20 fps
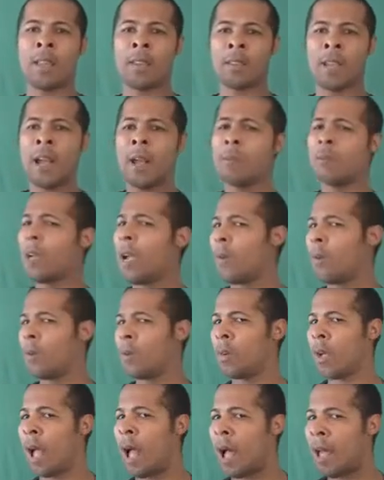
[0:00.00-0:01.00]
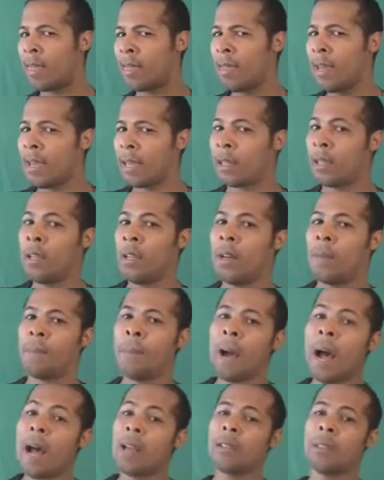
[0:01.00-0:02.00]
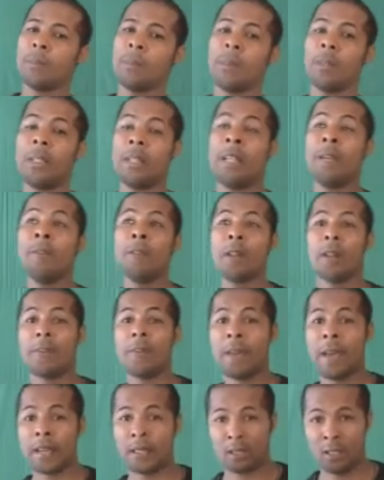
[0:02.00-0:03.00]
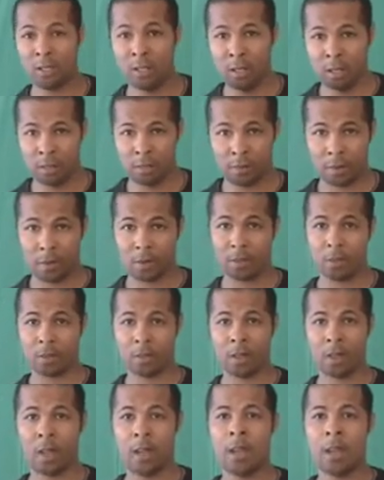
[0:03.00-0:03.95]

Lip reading: time travel, I think, could possibly even affect the universe.